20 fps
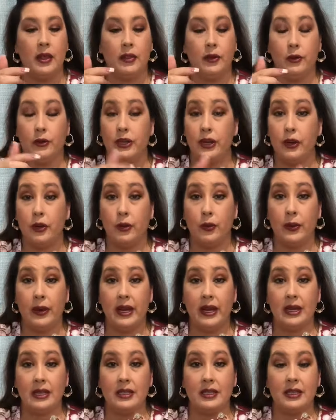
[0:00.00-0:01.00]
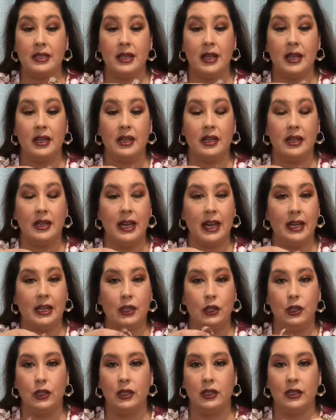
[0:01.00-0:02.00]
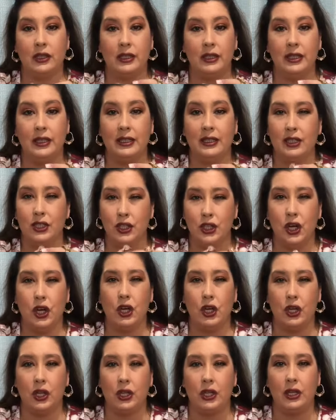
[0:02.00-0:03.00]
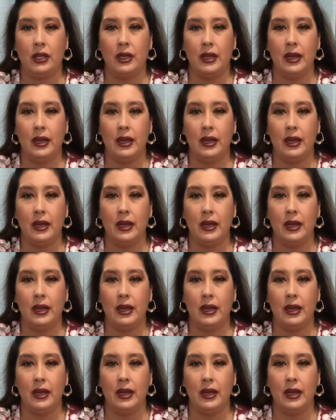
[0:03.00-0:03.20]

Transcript: their dinner rings, they look dull.